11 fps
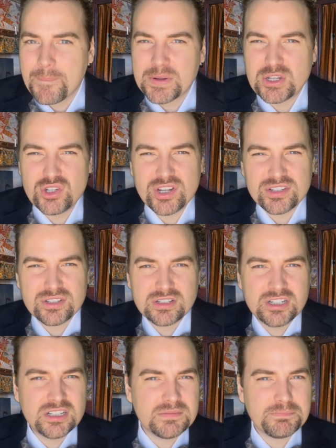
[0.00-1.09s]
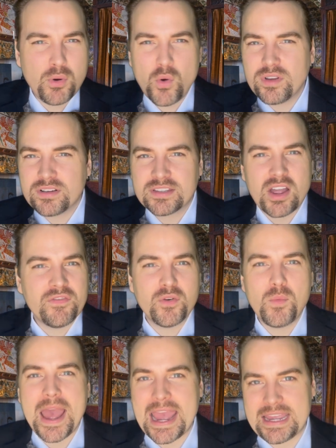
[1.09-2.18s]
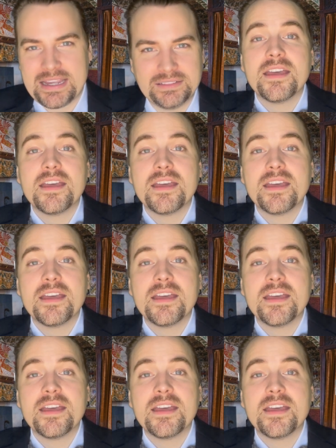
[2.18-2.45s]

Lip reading: but you just couldn't pull yourself away.